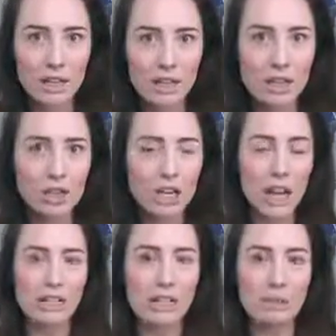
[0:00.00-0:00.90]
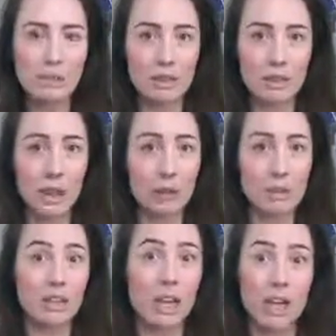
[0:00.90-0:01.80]
She has something that I
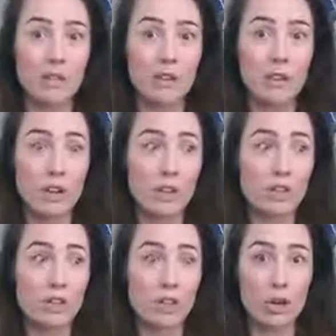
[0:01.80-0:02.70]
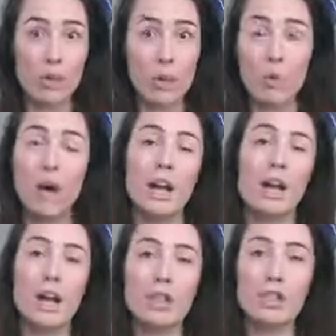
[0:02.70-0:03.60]
would love. So what
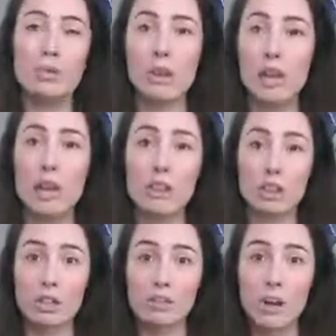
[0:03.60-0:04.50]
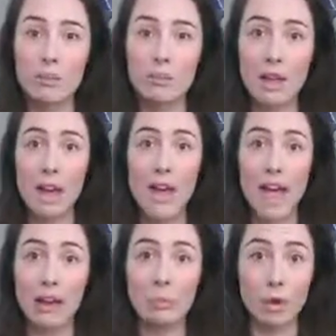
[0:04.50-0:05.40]
can I do? What can I learn from?
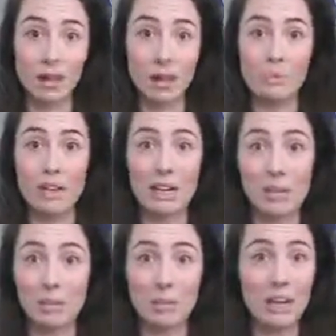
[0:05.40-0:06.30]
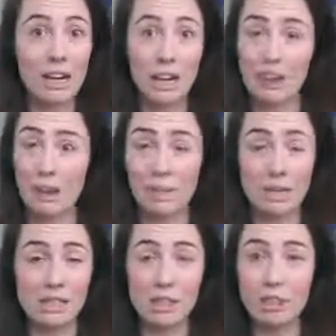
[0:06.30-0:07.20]
And what can I begin implementing? And let
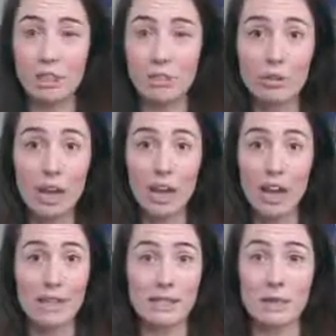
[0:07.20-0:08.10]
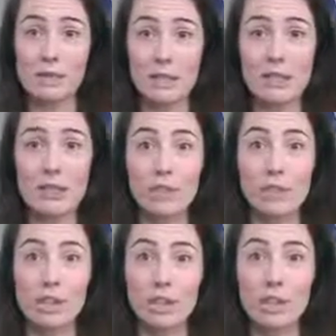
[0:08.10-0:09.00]
me tell you, as I was
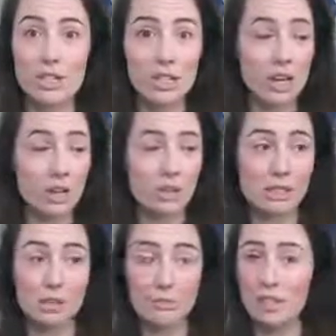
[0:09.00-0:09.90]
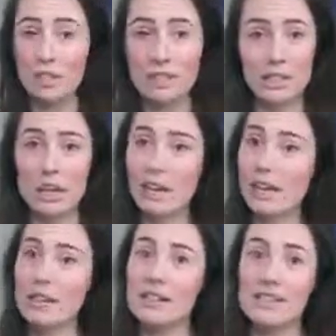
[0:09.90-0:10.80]
interviewing her yesterday, there were some things that kind
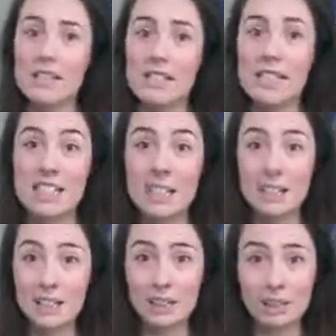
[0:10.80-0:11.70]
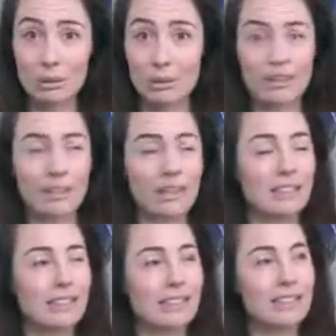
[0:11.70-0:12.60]
of stung a little bit of like,
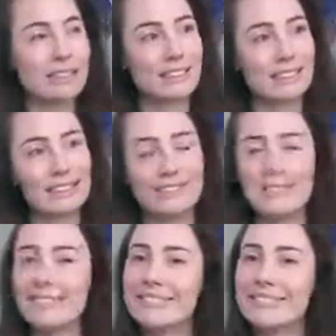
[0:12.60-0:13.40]
oh,